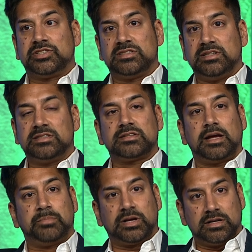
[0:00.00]
disease
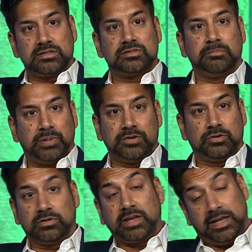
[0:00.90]
site because it's a
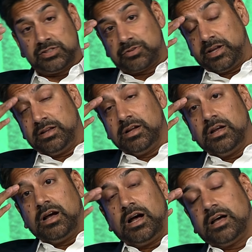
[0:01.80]
bundled case rate
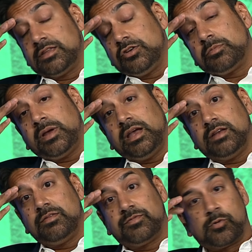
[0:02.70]
that you're paid
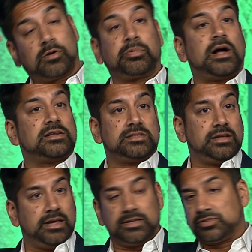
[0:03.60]
for prostate
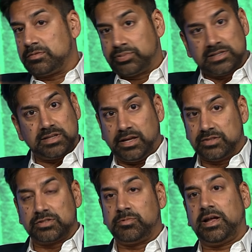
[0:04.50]
cancer, breast
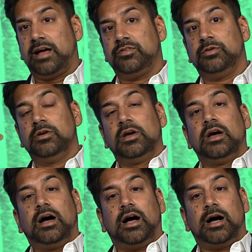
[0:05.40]
cancer, what have you.
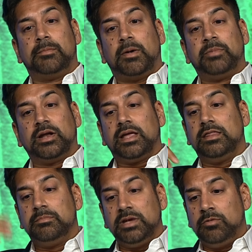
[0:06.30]
But in
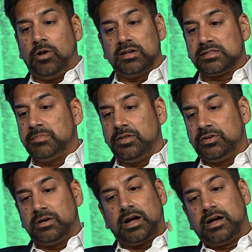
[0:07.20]
the meanwhile, some
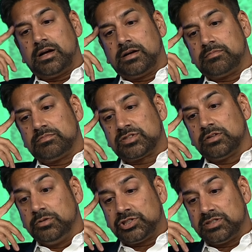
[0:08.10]
other
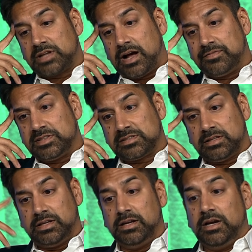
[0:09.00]
solutions
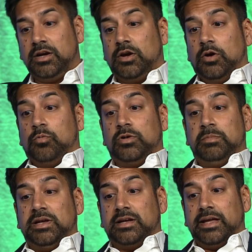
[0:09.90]
obviously would
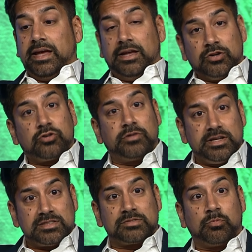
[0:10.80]
be to
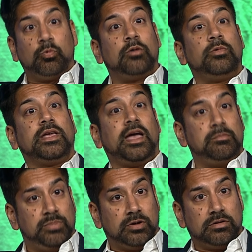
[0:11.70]
increase what we
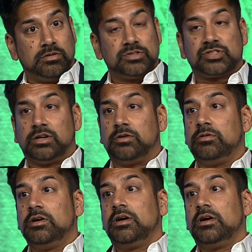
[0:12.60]
can bill. So